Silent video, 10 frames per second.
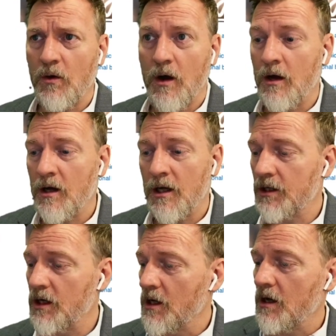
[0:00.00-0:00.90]

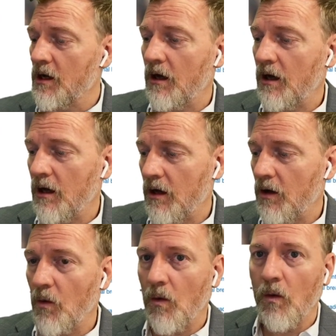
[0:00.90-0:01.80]
on
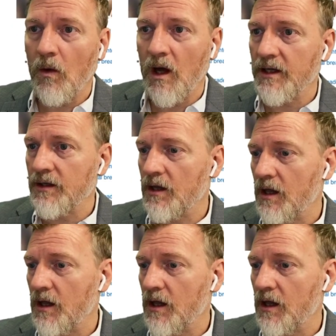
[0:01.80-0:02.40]
what